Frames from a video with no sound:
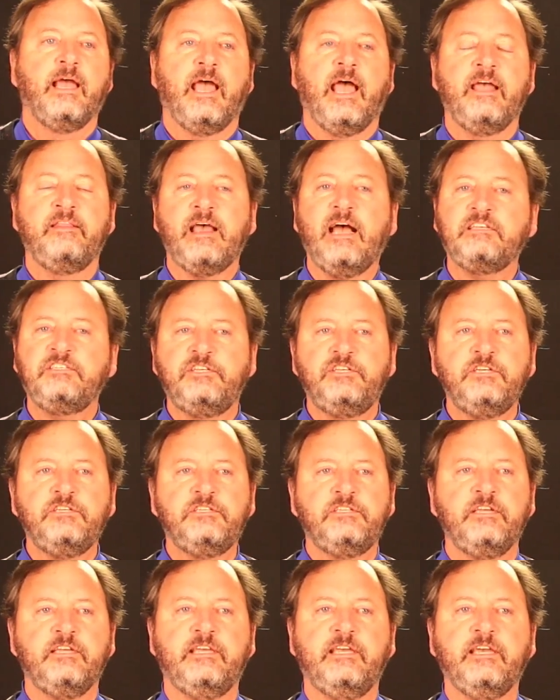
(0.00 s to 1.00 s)
And that's
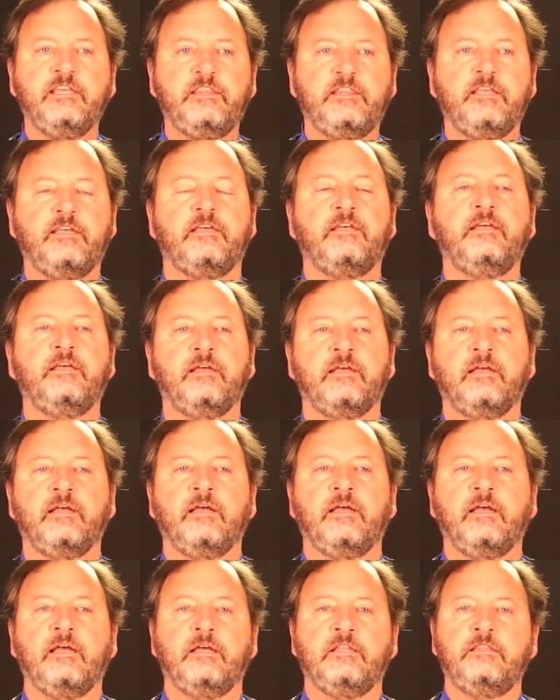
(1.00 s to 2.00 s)
just to get the
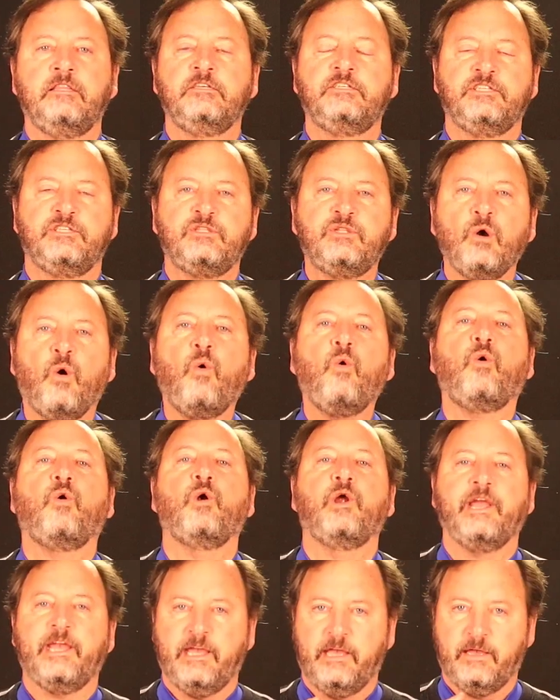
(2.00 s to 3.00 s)

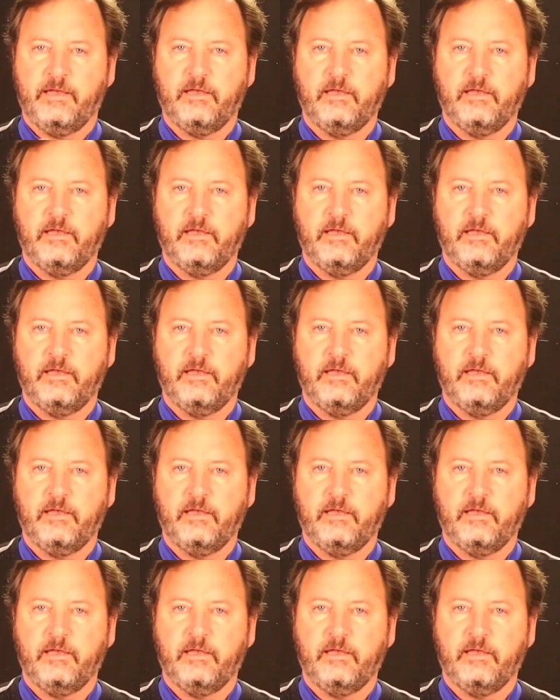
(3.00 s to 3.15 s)
story